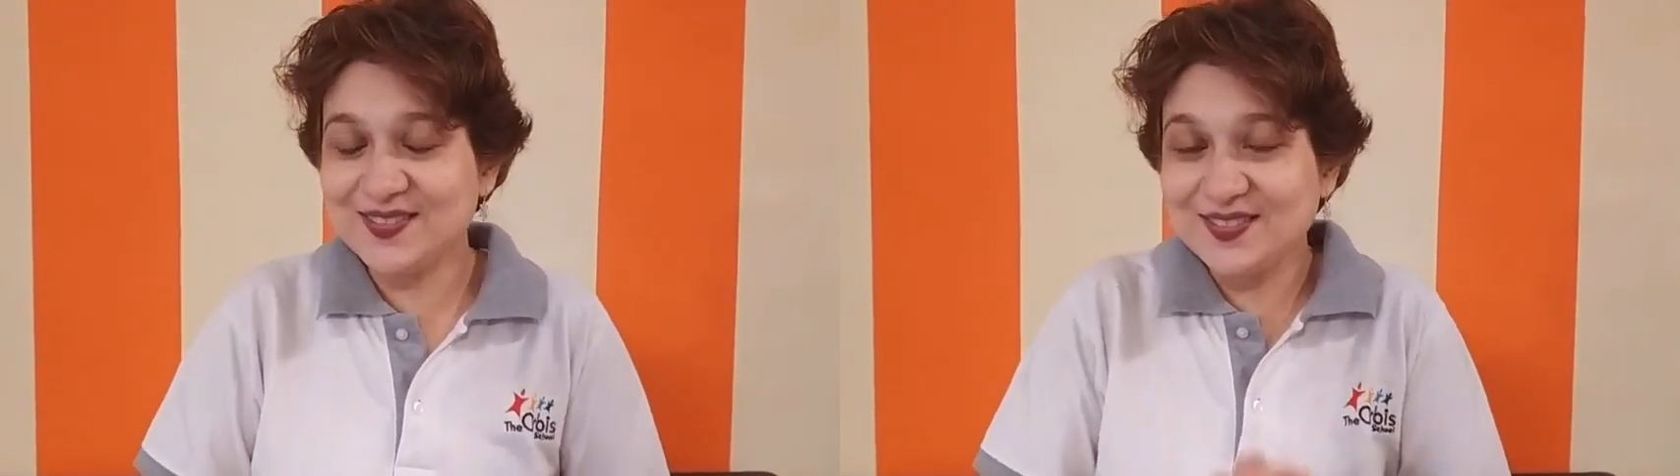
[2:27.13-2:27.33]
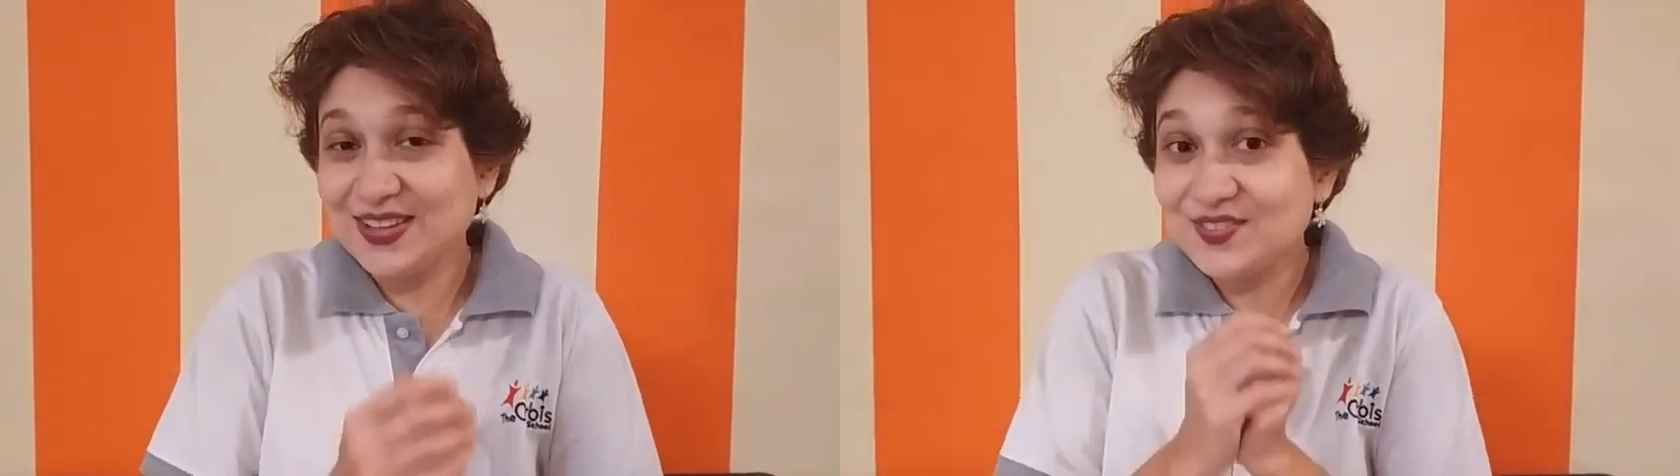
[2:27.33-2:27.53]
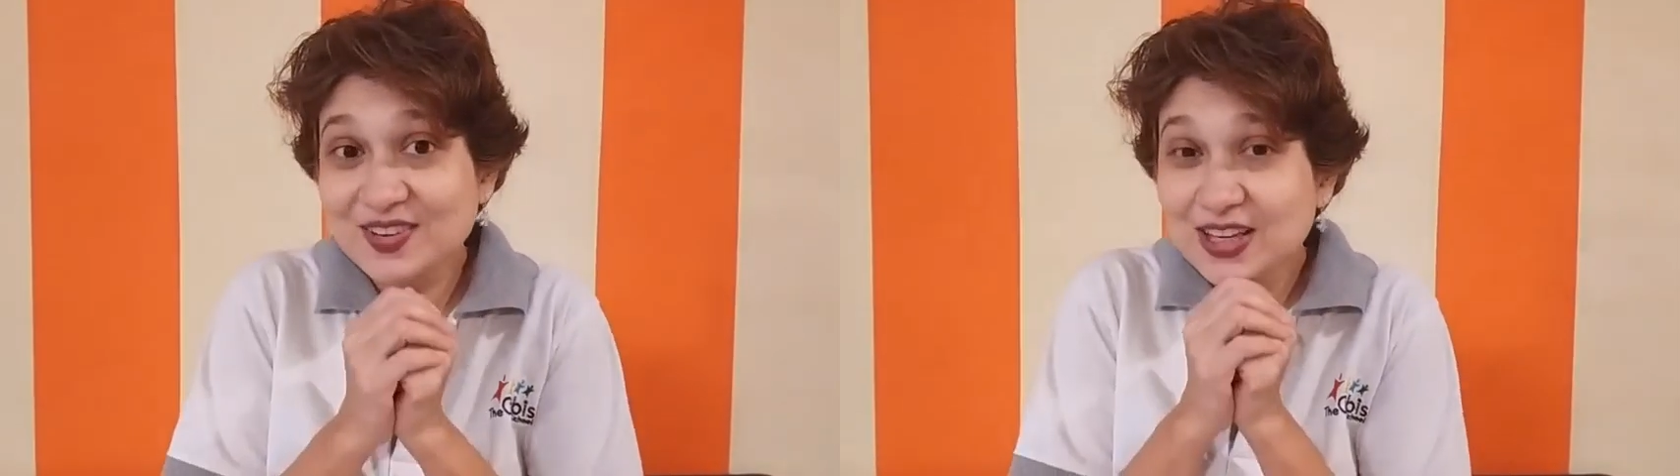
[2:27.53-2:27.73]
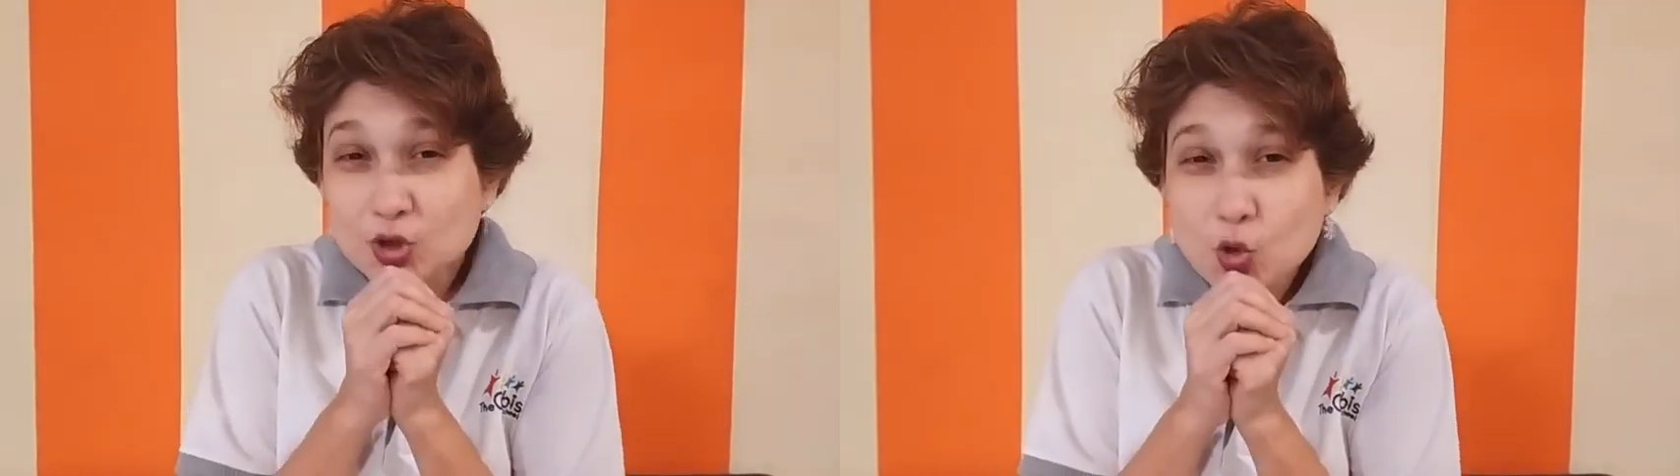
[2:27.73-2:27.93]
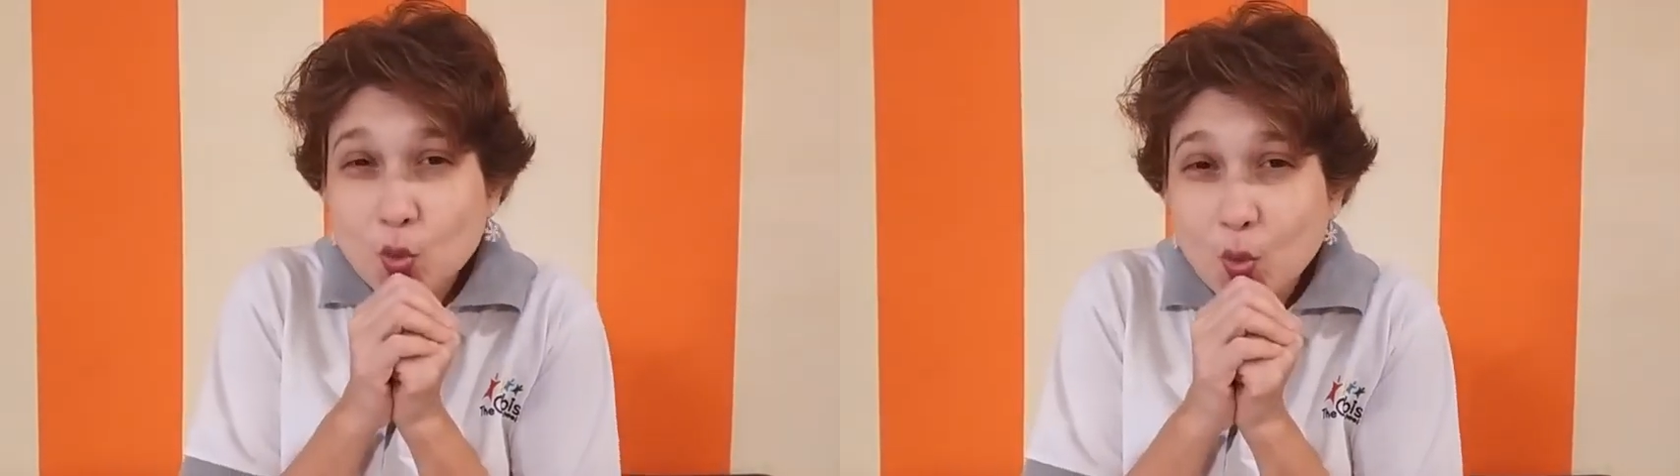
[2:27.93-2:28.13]
we feel
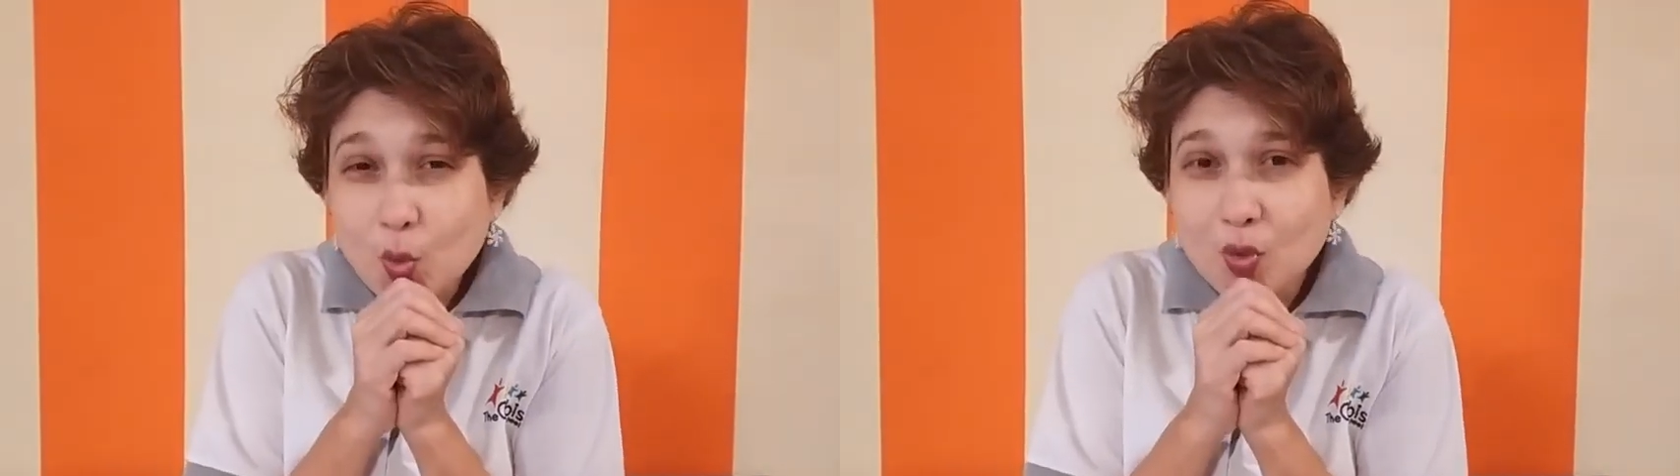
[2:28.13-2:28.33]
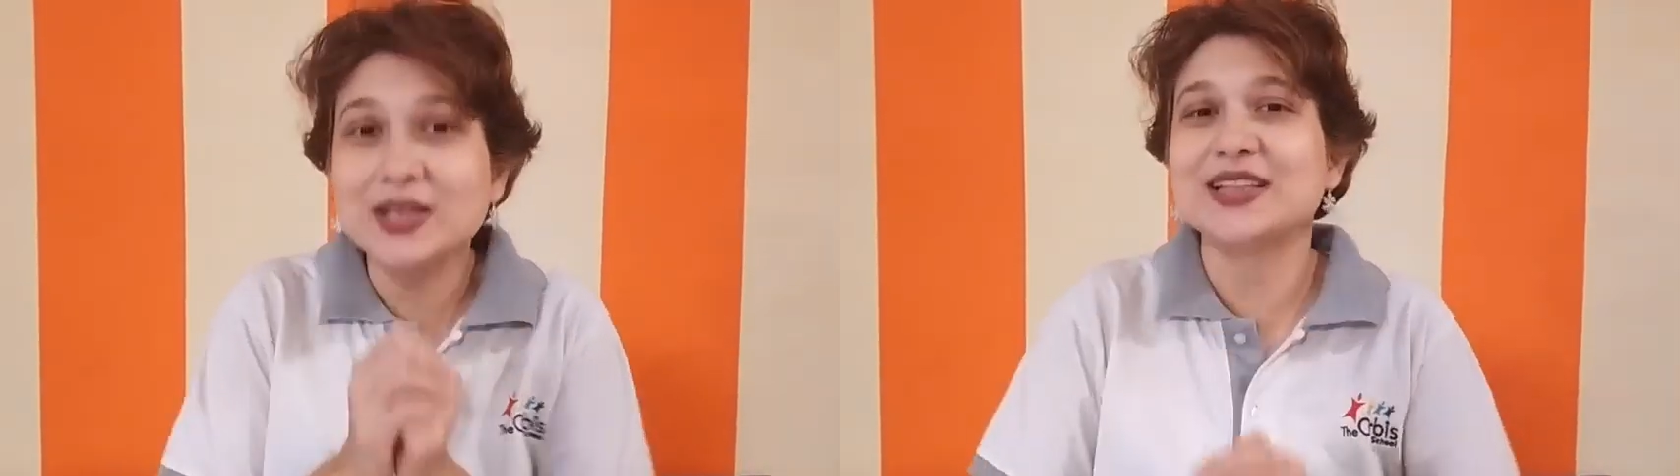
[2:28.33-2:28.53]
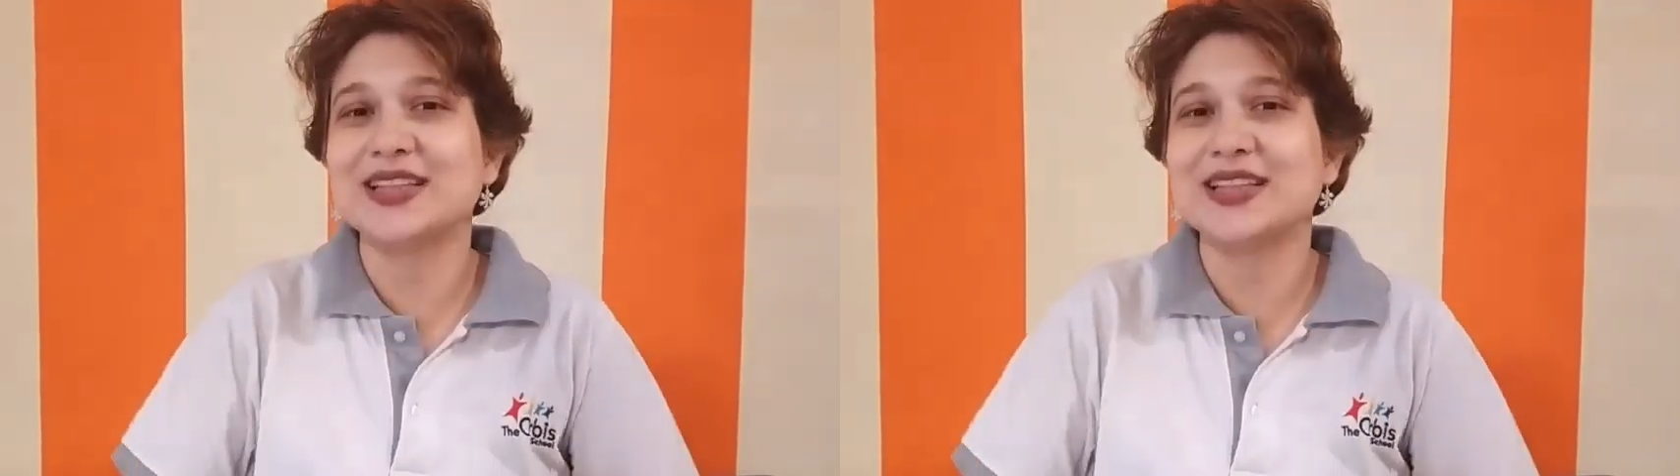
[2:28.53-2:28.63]
cold.